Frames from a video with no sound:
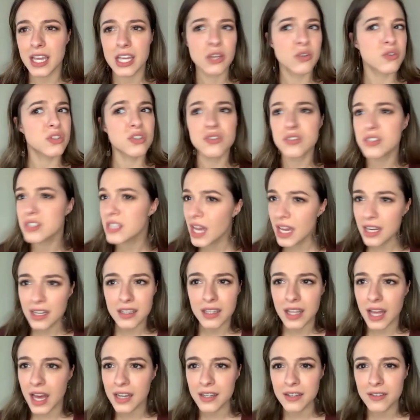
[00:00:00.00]
He goes, there's not a
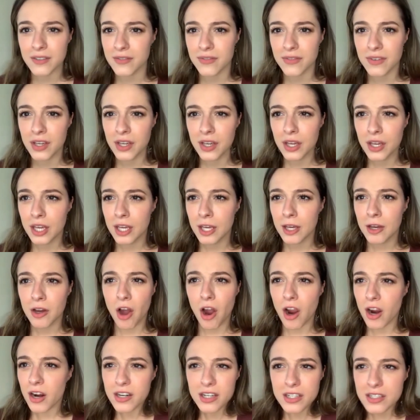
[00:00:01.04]
lot of
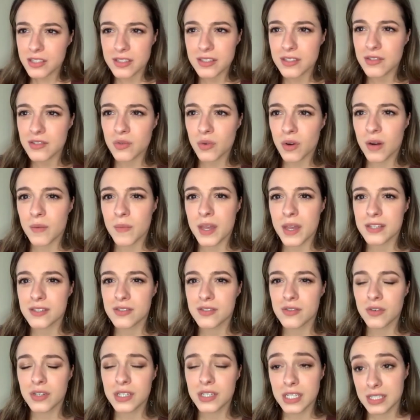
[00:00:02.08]
artists who are
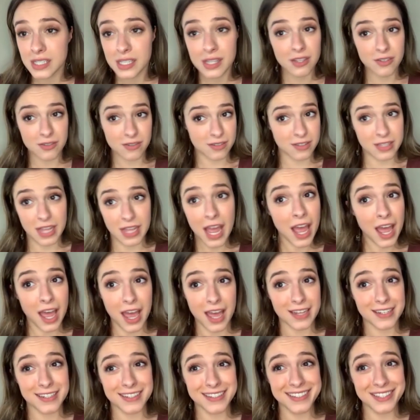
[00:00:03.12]
Macedonian. I said, there's
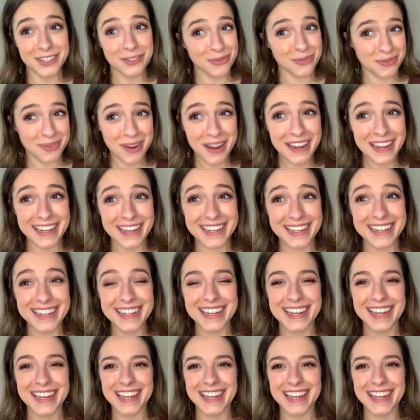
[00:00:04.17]
not. You're right.